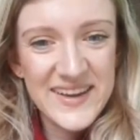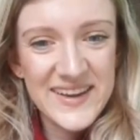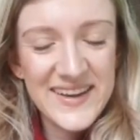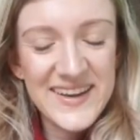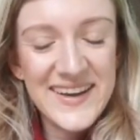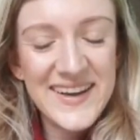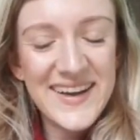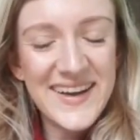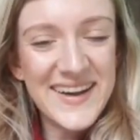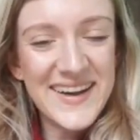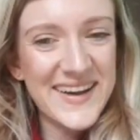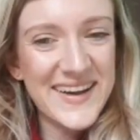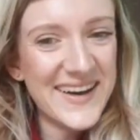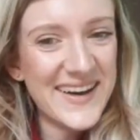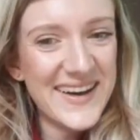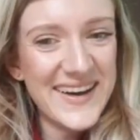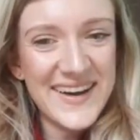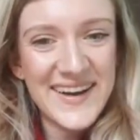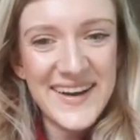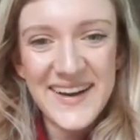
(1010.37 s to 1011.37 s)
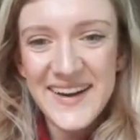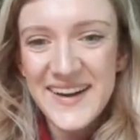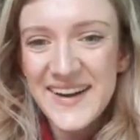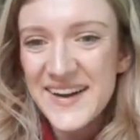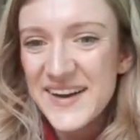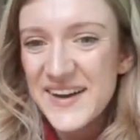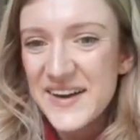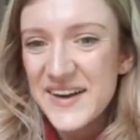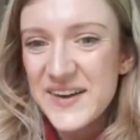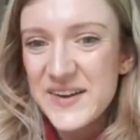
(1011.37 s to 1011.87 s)
And this was a
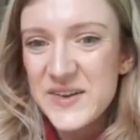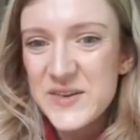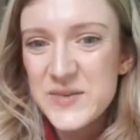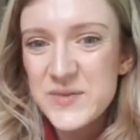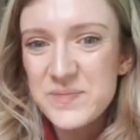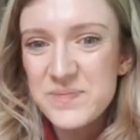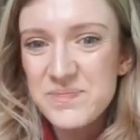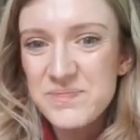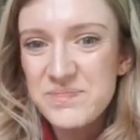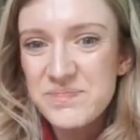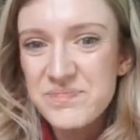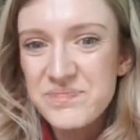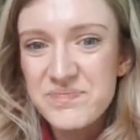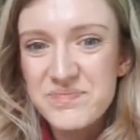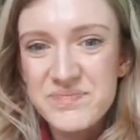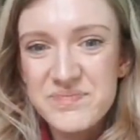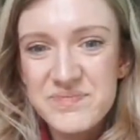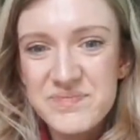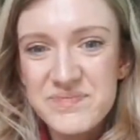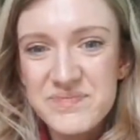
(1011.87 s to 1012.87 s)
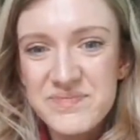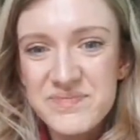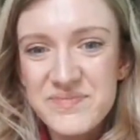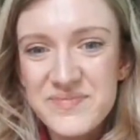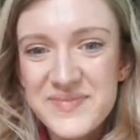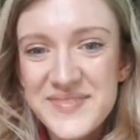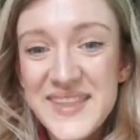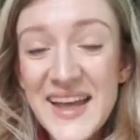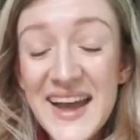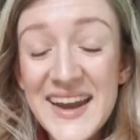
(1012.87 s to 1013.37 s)
very ancient butcher. You
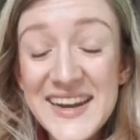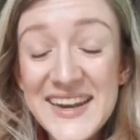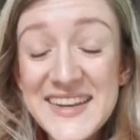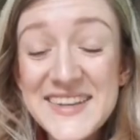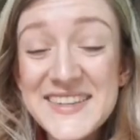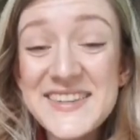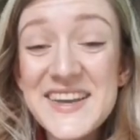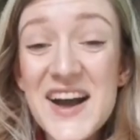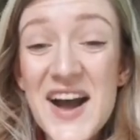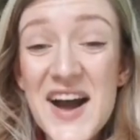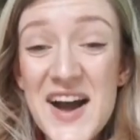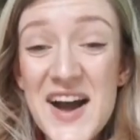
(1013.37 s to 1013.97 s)
can see the floor.